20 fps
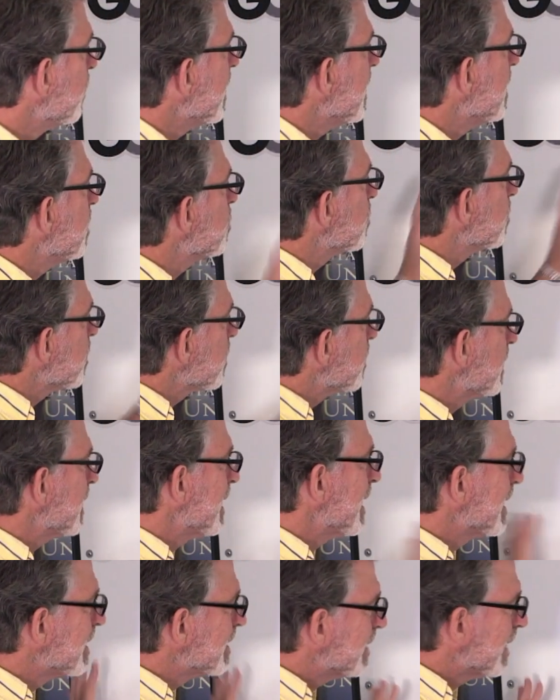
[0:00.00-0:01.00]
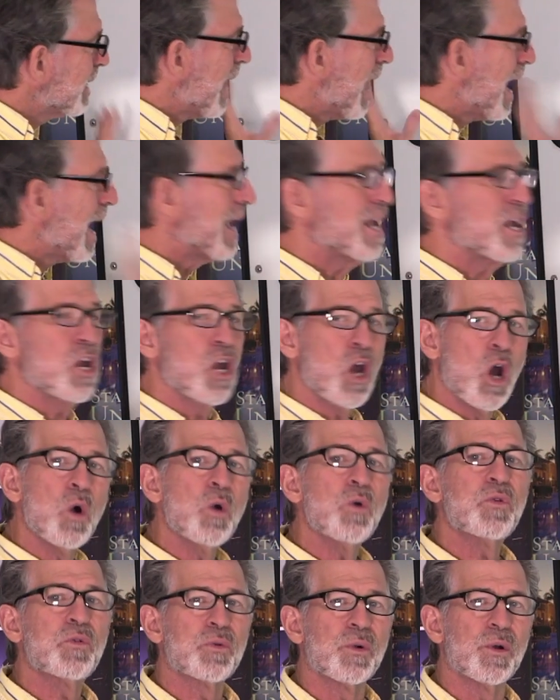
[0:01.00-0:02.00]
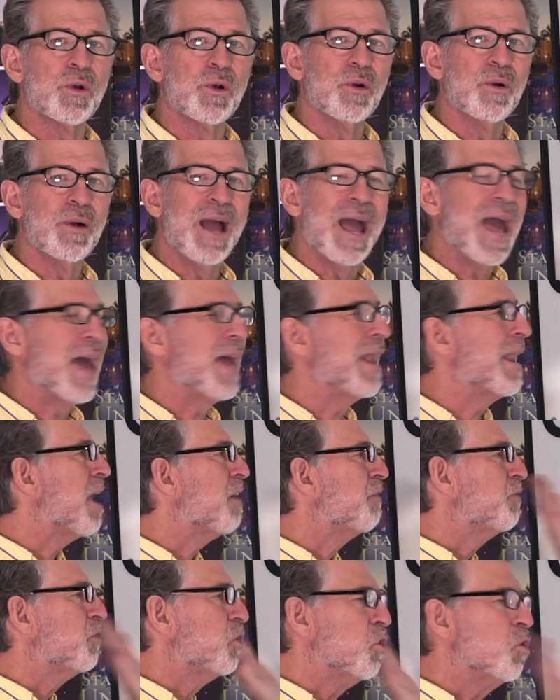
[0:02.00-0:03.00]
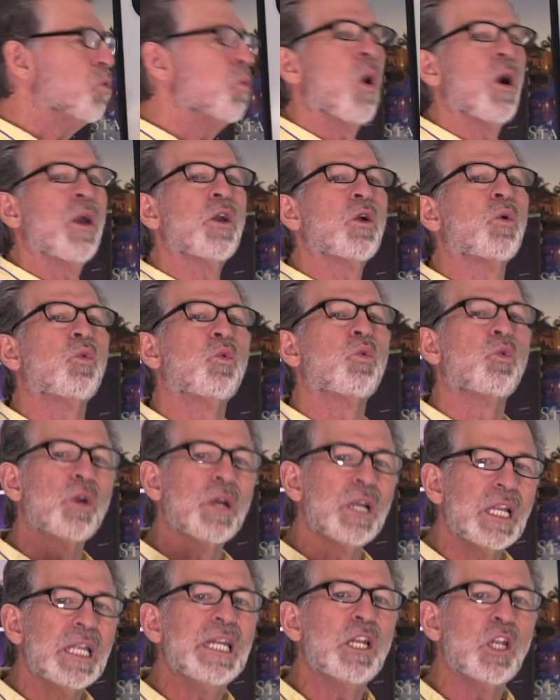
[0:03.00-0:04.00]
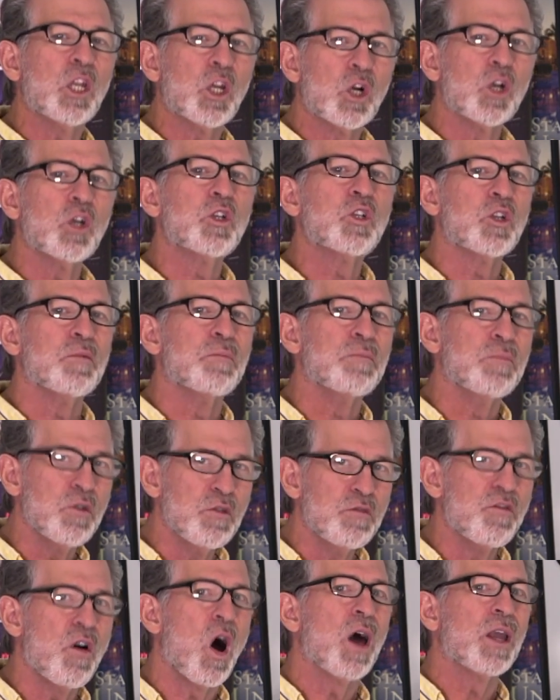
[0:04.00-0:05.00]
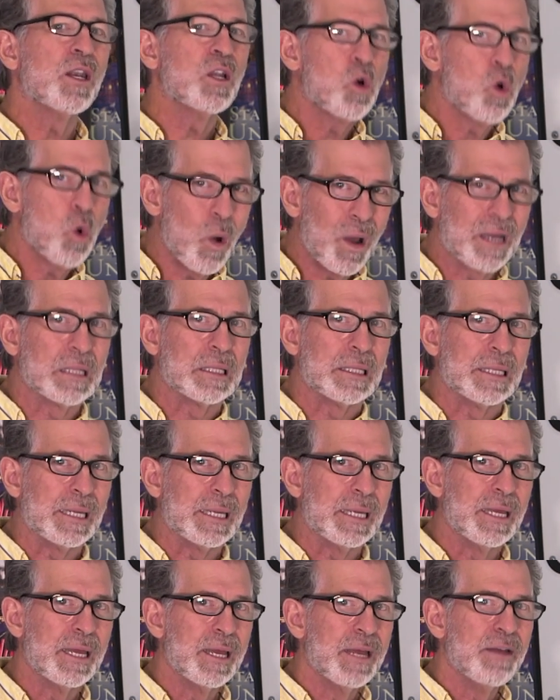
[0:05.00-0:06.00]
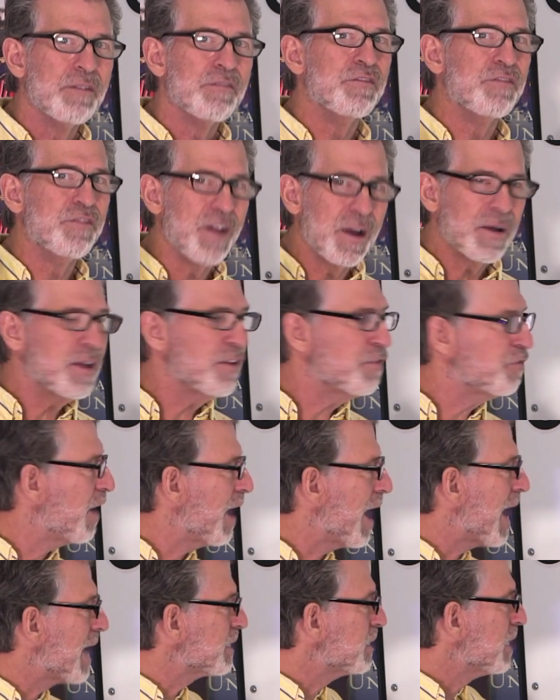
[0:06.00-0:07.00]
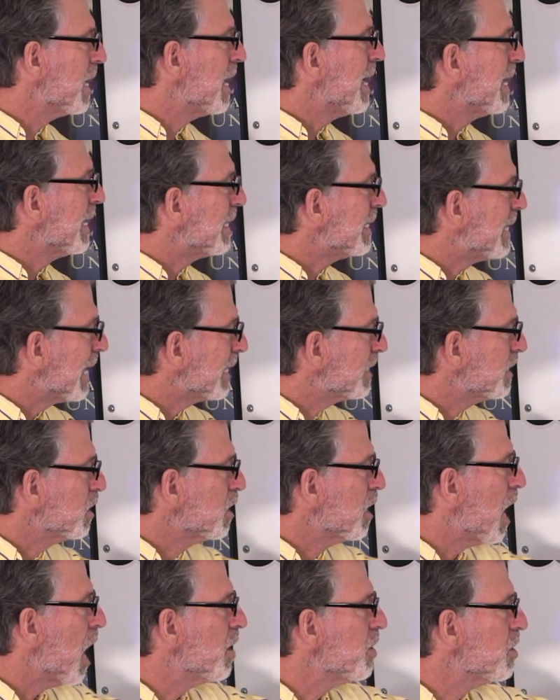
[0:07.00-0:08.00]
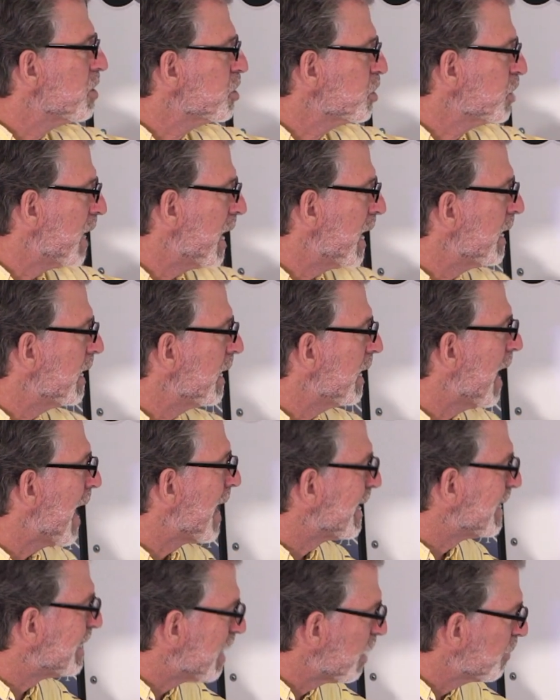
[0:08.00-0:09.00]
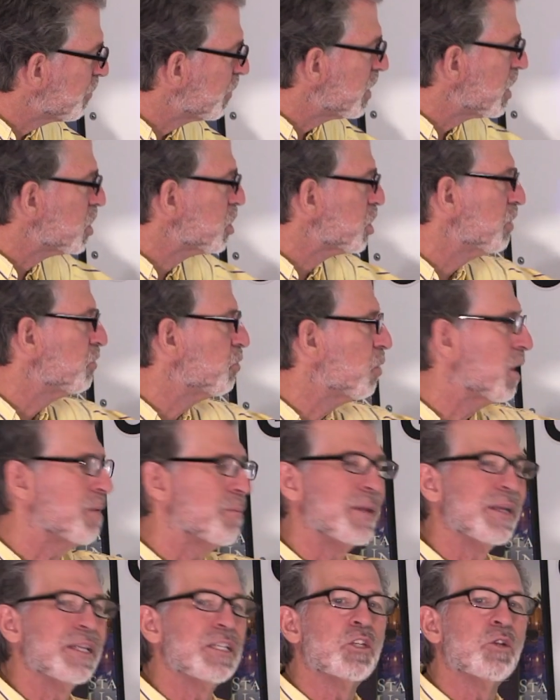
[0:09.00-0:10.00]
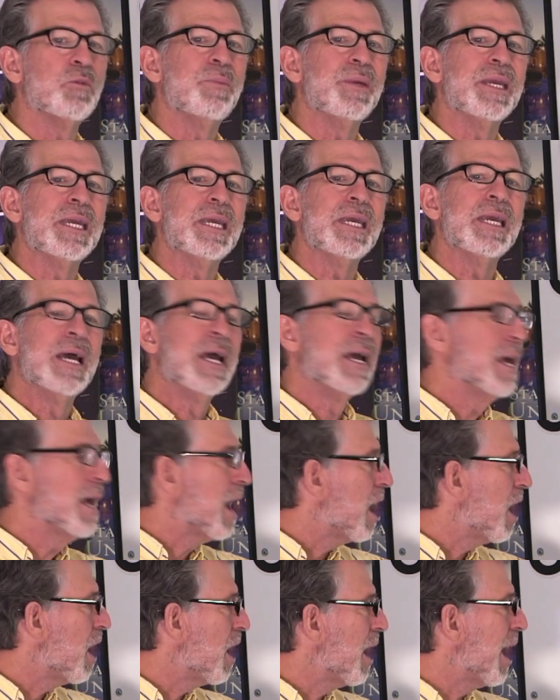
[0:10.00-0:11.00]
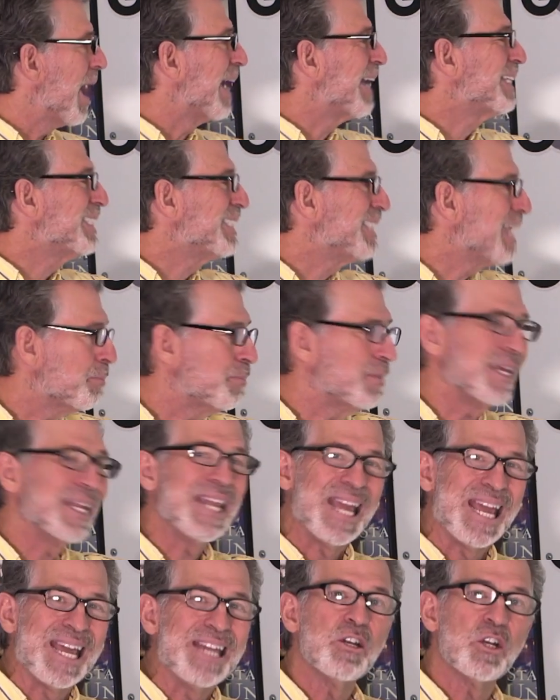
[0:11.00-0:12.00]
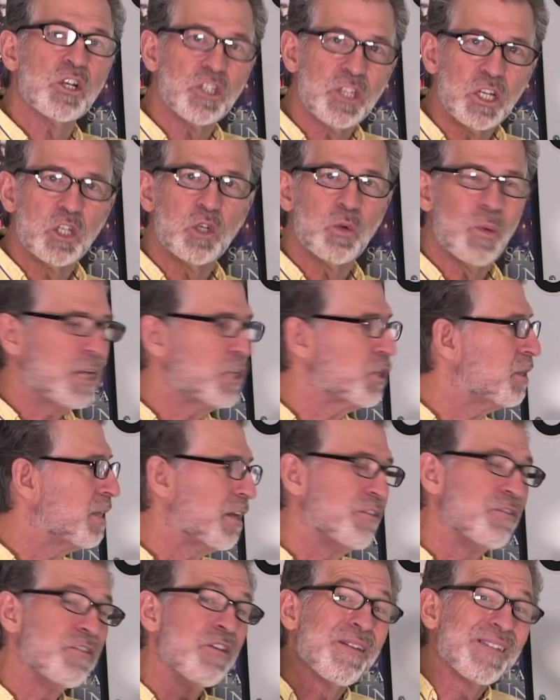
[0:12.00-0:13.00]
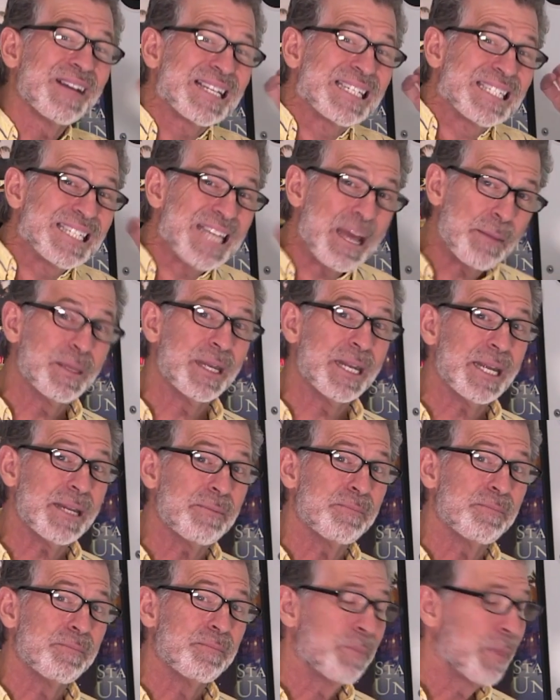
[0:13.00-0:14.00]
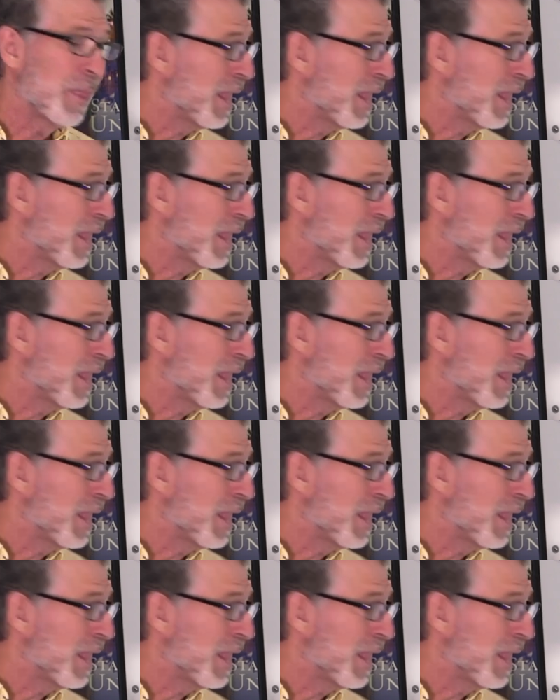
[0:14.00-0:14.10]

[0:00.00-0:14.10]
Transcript: these are the things that I go through. And if you want to really learn to move on quickly, very fast, get to the understanding and a definition of what it means to be uh, accepted in your situation, that you accepted it,